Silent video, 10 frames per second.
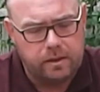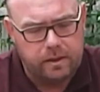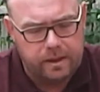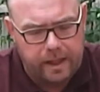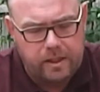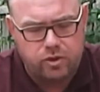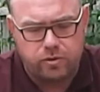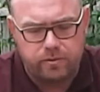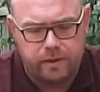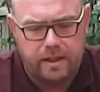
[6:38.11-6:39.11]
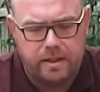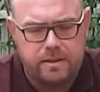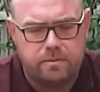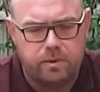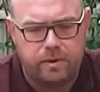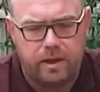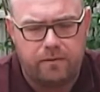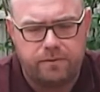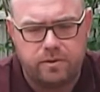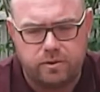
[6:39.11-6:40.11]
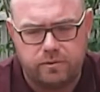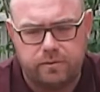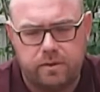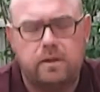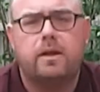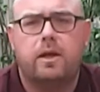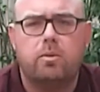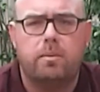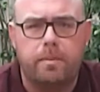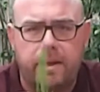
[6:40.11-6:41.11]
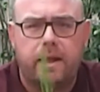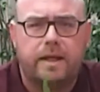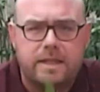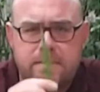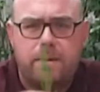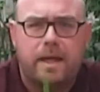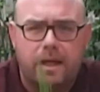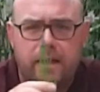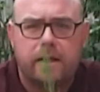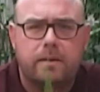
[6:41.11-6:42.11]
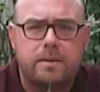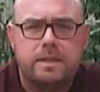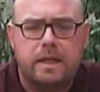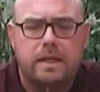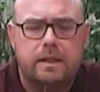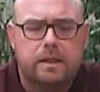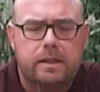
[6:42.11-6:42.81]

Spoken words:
The nature of these, with their sort of, they come up a bit like a spear, like I was saying,